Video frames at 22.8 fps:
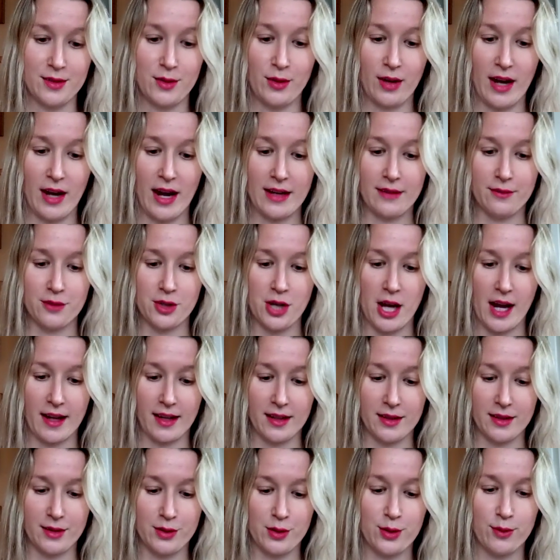you kind of check
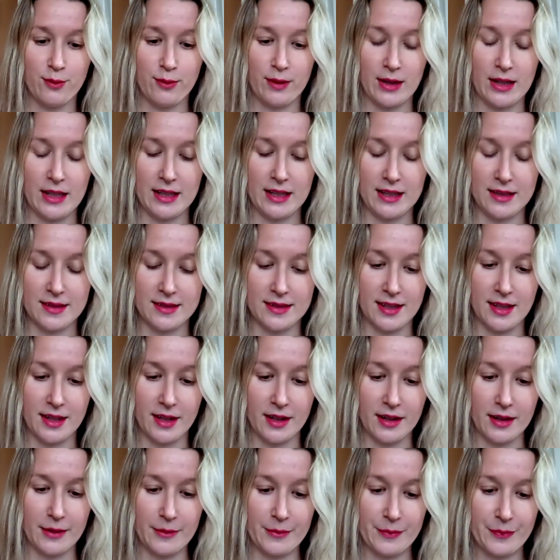into readings
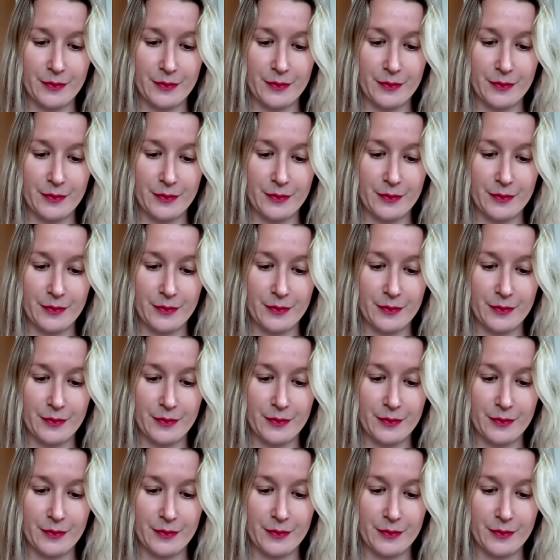here.